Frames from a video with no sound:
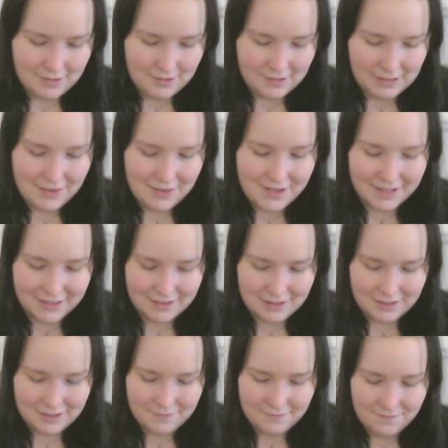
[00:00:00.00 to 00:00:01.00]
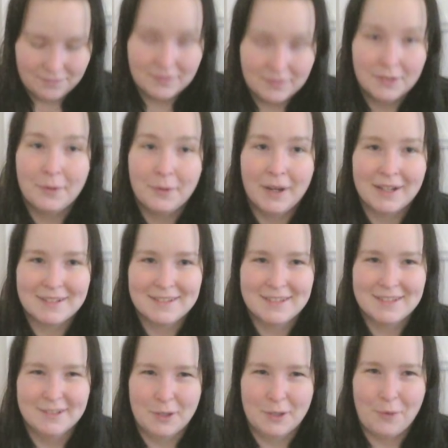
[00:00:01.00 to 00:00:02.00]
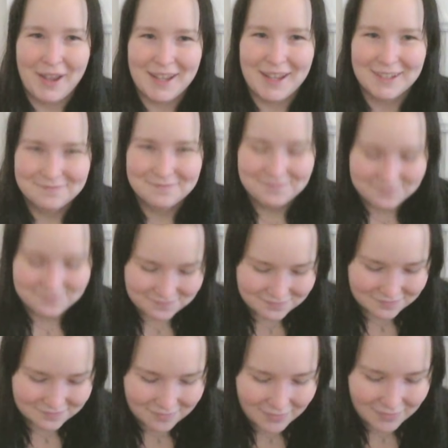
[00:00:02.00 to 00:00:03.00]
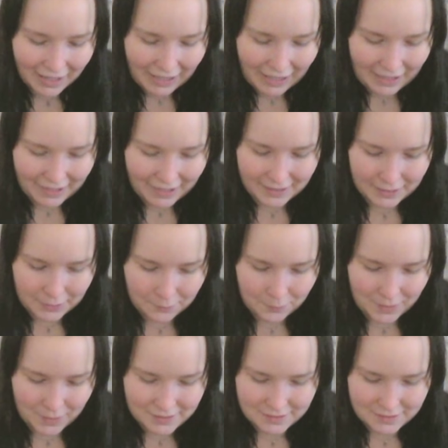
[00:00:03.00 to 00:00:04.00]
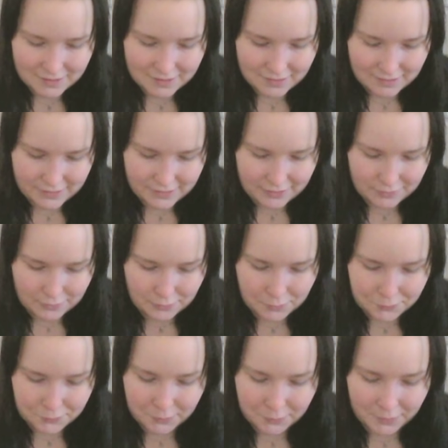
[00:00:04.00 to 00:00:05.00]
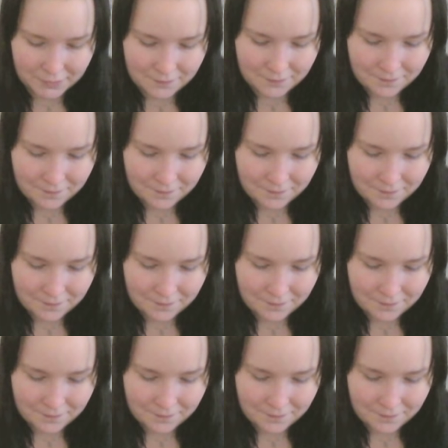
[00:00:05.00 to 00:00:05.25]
did that right away. I went to